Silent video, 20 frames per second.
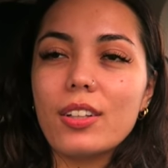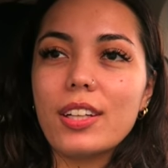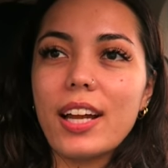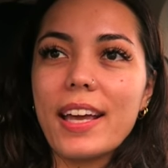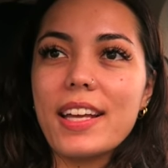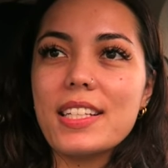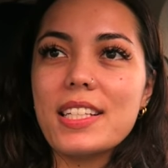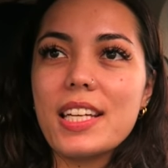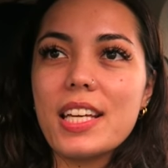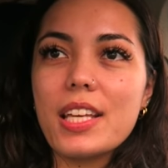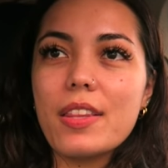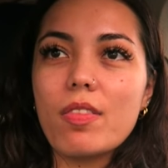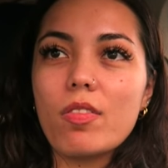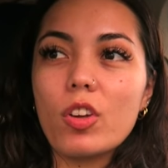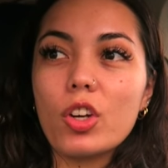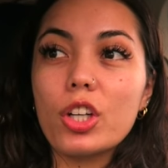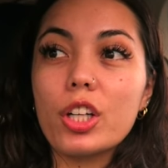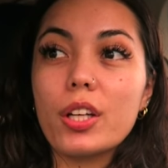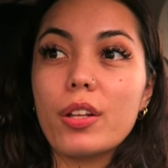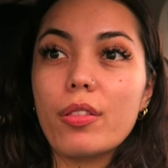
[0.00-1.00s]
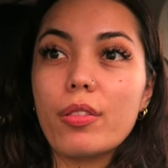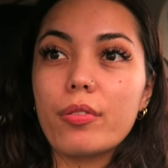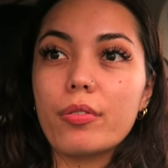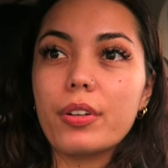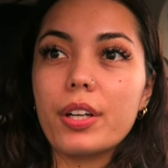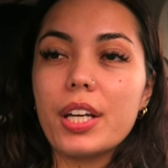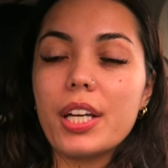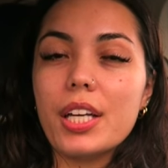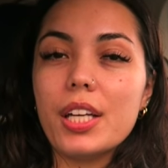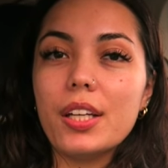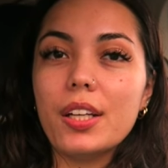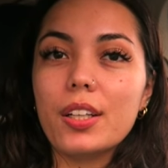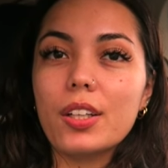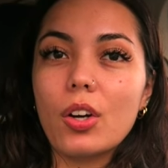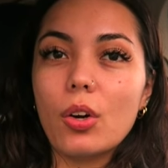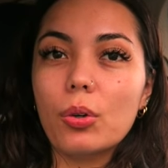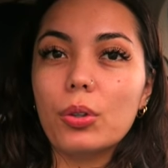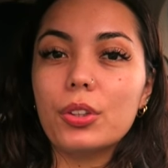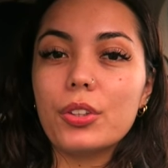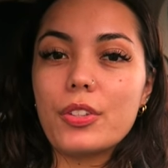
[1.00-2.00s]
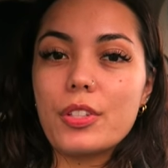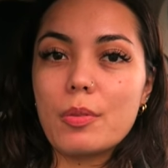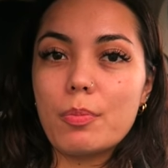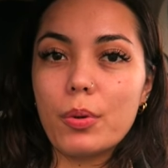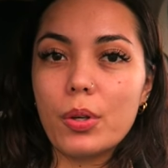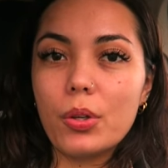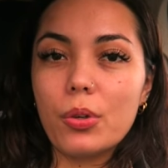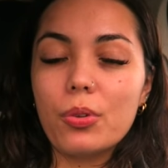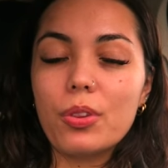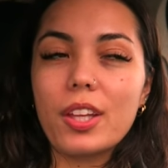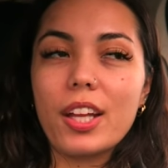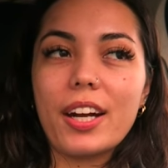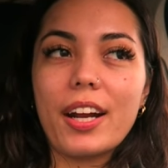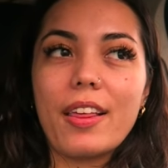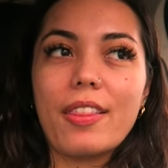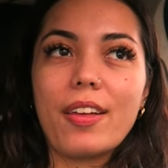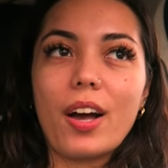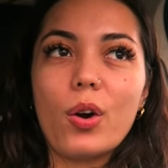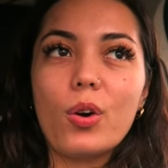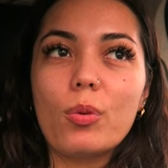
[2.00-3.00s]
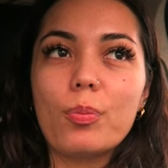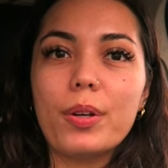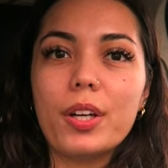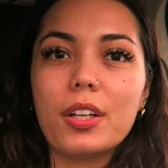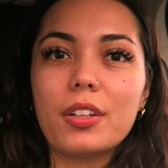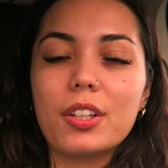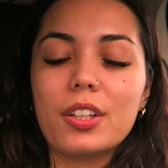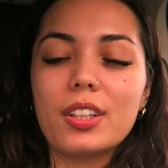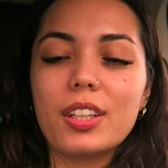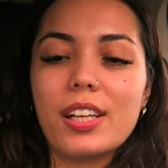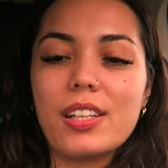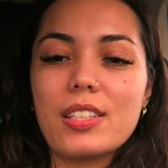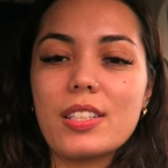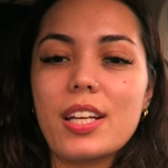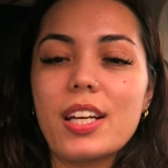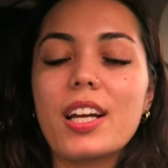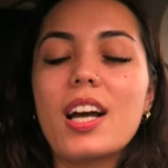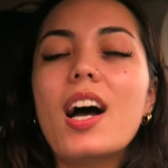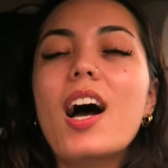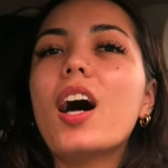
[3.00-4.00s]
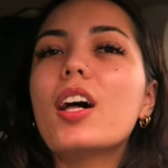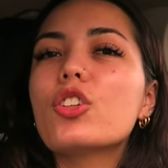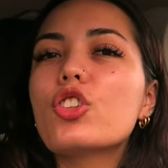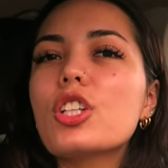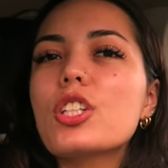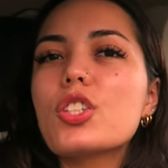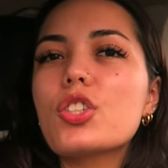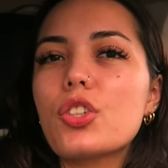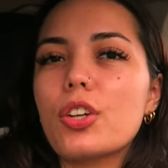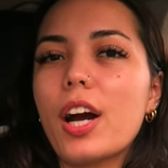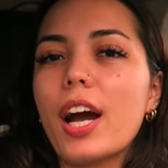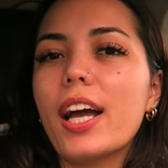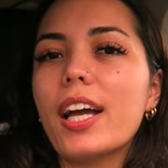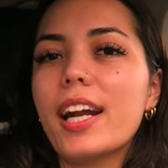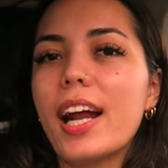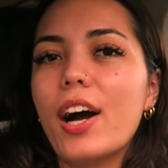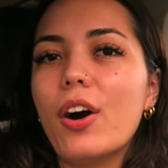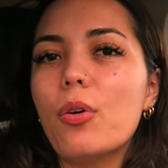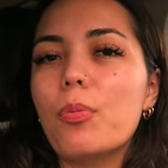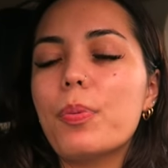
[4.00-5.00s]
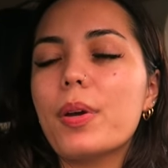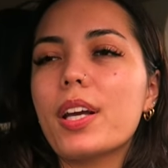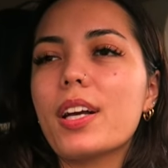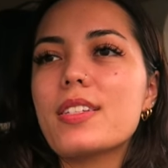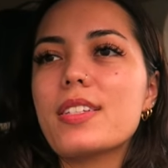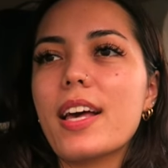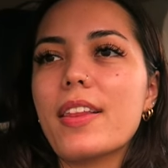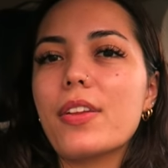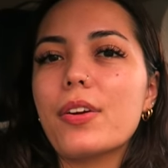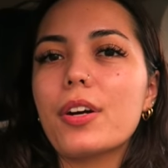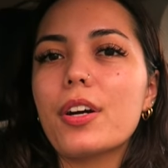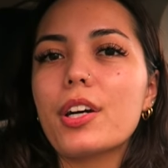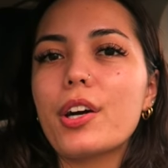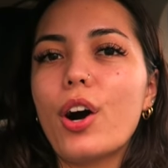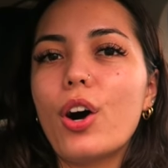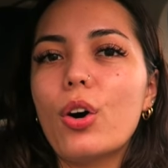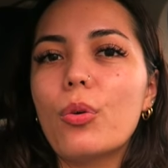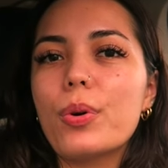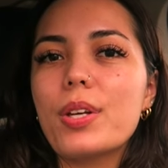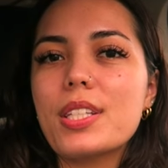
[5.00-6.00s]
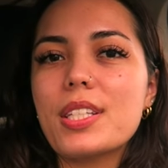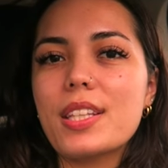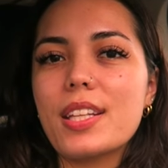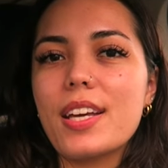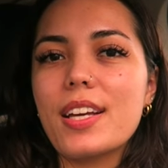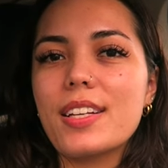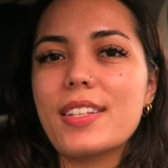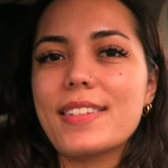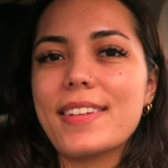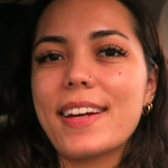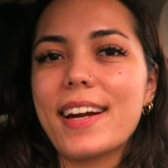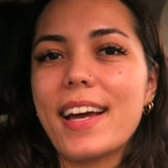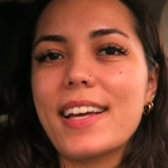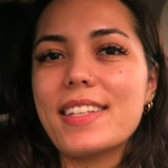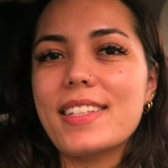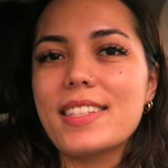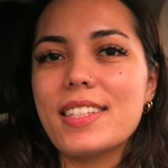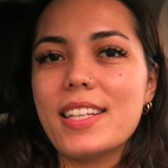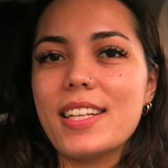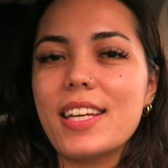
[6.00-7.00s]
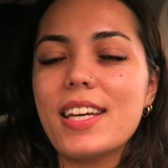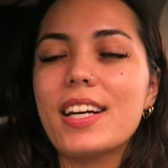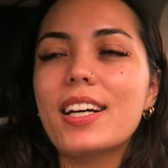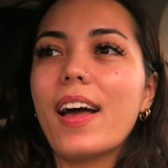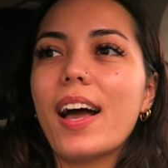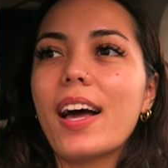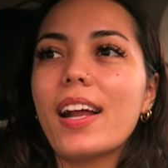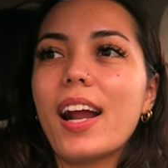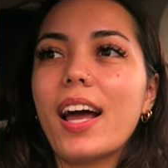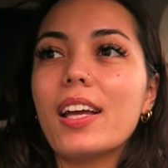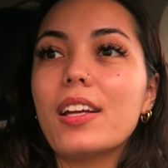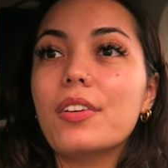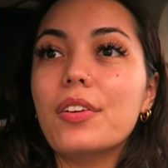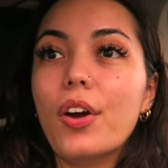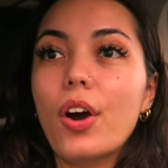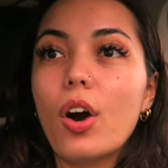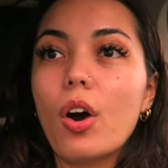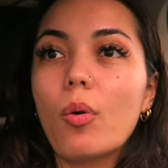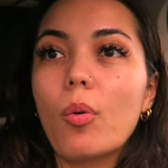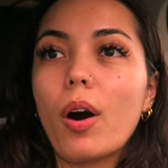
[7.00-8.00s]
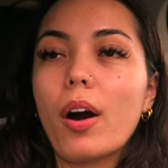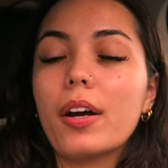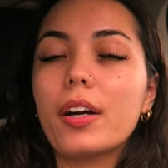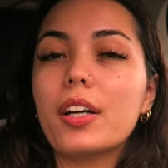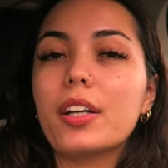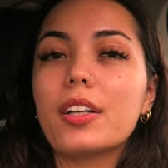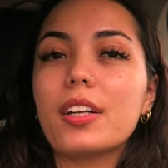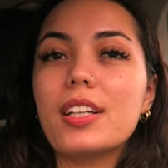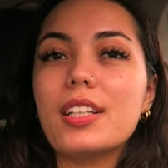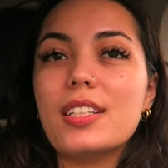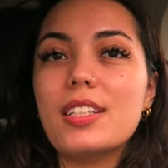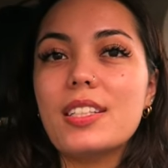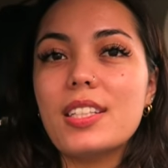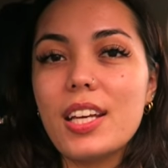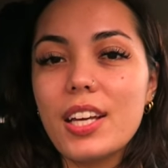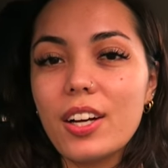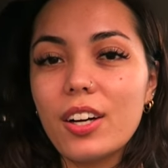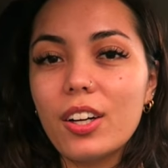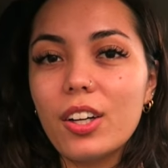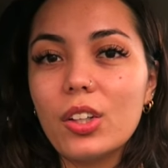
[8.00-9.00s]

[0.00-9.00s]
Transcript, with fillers: nineteen thirty-three gold spoon that I thought would be a good listing. I'll just try it out, because there are always things that I see that I know are a good deal